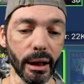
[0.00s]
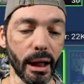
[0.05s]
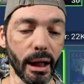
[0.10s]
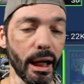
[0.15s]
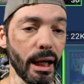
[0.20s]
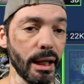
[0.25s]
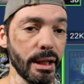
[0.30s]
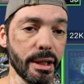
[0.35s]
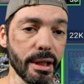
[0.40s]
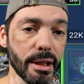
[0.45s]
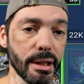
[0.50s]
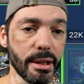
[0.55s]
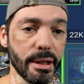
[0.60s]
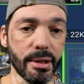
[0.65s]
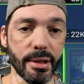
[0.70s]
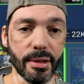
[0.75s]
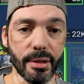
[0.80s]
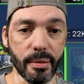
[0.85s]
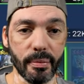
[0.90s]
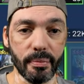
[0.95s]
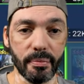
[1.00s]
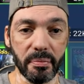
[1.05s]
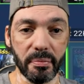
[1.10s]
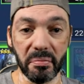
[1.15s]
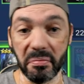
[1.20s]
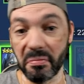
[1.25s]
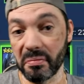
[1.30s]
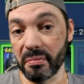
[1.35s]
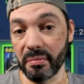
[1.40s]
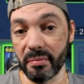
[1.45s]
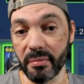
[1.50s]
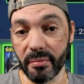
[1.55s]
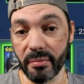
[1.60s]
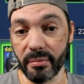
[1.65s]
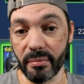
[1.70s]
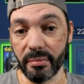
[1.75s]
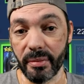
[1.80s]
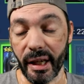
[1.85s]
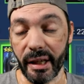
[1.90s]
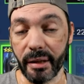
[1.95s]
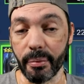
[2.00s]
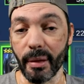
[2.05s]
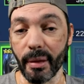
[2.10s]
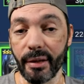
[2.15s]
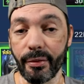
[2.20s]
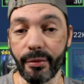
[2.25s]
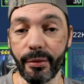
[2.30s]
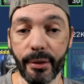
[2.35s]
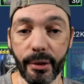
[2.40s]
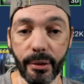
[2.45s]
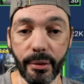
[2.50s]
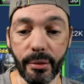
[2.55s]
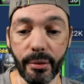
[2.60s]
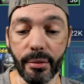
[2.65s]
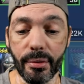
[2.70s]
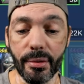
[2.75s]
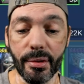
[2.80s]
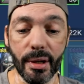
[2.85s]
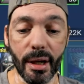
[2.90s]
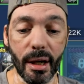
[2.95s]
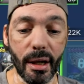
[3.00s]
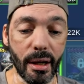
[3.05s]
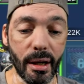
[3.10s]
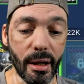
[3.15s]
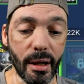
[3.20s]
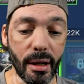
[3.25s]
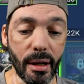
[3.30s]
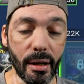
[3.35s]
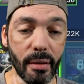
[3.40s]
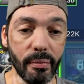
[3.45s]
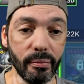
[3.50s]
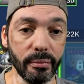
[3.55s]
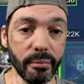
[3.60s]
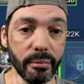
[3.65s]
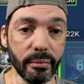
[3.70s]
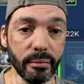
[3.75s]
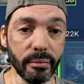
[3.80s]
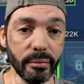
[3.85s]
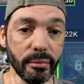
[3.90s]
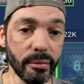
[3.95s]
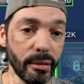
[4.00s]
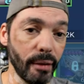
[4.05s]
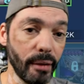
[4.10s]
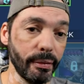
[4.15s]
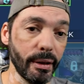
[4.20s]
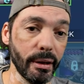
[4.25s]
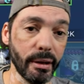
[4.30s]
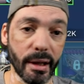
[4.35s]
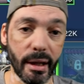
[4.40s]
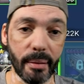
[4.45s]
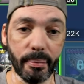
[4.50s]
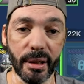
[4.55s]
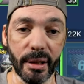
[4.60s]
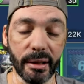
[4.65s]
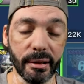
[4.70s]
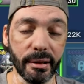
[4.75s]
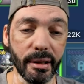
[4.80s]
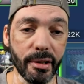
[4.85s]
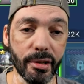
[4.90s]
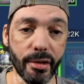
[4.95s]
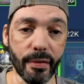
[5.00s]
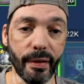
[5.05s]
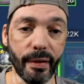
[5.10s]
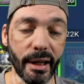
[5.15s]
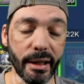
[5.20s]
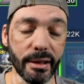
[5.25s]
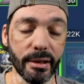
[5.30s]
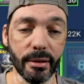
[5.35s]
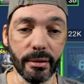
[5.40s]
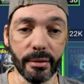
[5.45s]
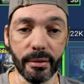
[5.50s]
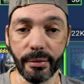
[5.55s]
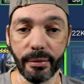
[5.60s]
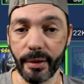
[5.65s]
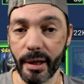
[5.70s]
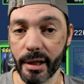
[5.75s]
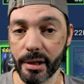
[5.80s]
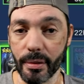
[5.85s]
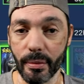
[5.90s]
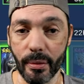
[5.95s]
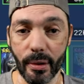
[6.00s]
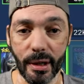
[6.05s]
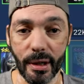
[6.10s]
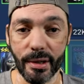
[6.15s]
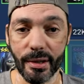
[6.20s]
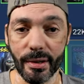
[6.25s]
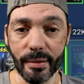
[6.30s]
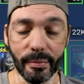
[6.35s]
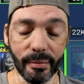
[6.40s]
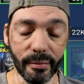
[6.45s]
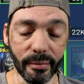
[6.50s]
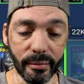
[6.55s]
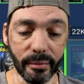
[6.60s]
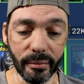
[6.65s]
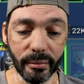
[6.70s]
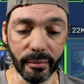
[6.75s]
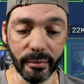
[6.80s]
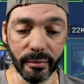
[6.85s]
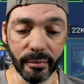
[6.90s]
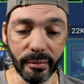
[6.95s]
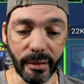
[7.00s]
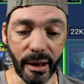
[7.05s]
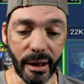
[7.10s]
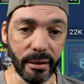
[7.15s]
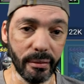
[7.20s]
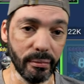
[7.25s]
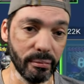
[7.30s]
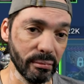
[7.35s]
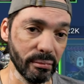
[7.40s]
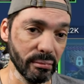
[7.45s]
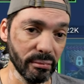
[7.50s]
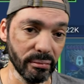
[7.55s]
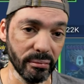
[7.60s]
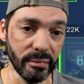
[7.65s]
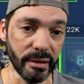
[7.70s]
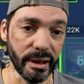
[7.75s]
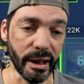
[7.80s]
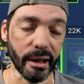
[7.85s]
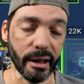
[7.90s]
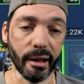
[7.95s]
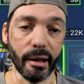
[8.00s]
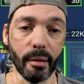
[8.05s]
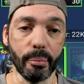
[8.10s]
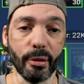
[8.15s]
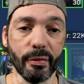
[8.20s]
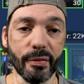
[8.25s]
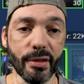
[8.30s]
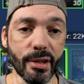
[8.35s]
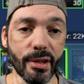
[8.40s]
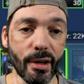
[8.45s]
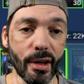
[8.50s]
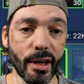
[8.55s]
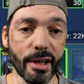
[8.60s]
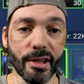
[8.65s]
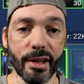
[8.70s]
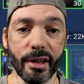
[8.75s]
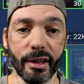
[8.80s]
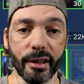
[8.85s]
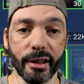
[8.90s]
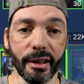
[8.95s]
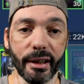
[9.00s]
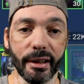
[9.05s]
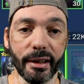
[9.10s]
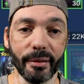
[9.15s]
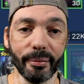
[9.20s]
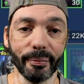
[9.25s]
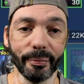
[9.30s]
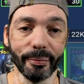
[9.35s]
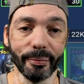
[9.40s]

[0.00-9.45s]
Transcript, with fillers: I just make my food of the type that needs fight on Faction Wars and get a couple of stars here and there.